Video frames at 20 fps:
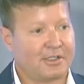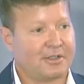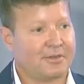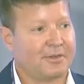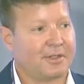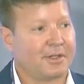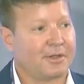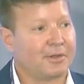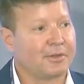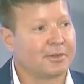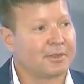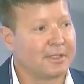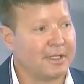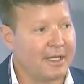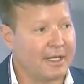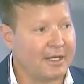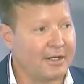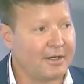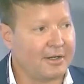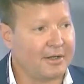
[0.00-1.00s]
of their own
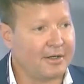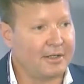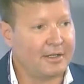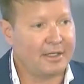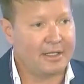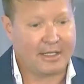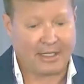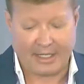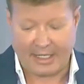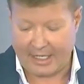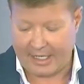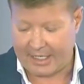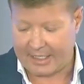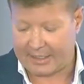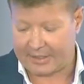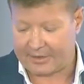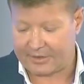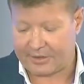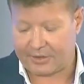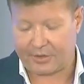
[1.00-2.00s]
care,
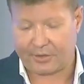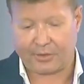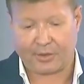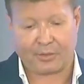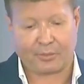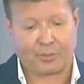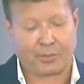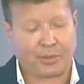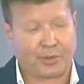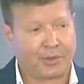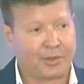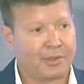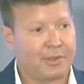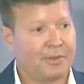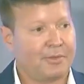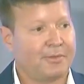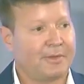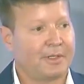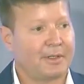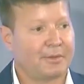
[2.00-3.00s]
and to
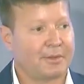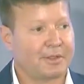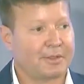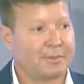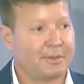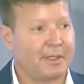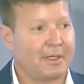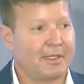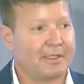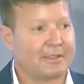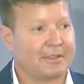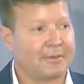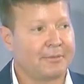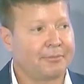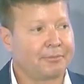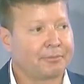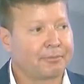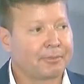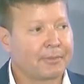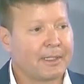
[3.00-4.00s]
improve their response.
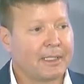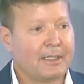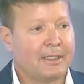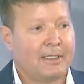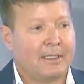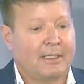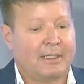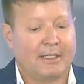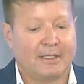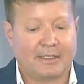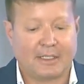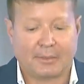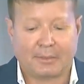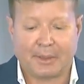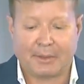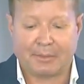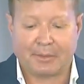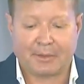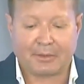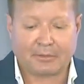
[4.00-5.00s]
I tell
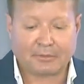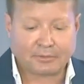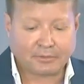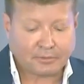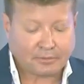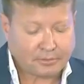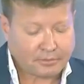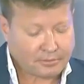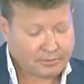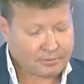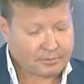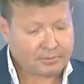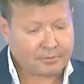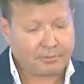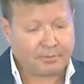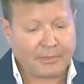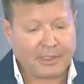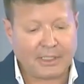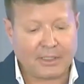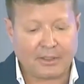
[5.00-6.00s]
people,
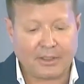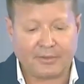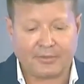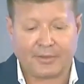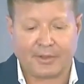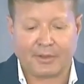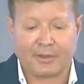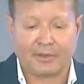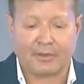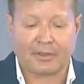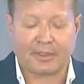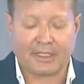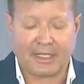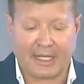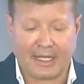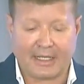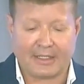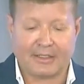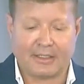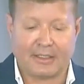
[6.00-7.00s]
if you're
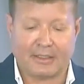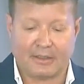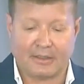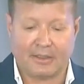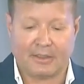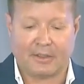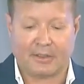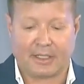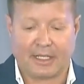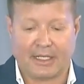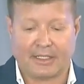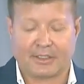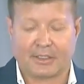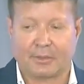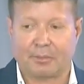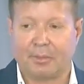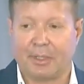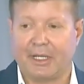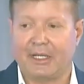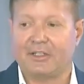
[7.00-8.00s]
a cancer
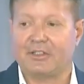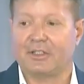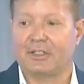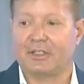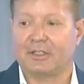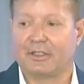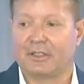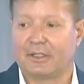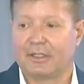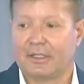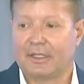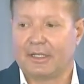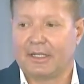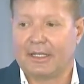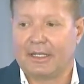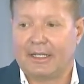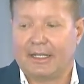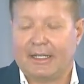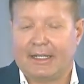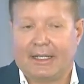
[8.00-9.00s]
patient,
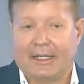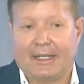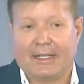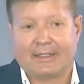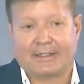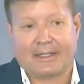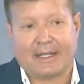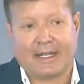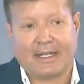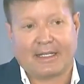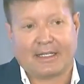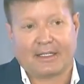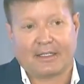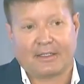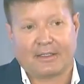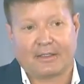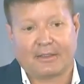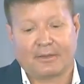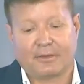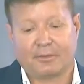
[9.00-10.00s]
it's like
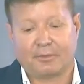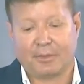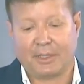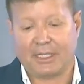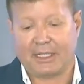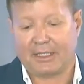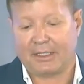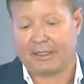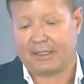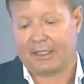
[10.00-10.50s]
being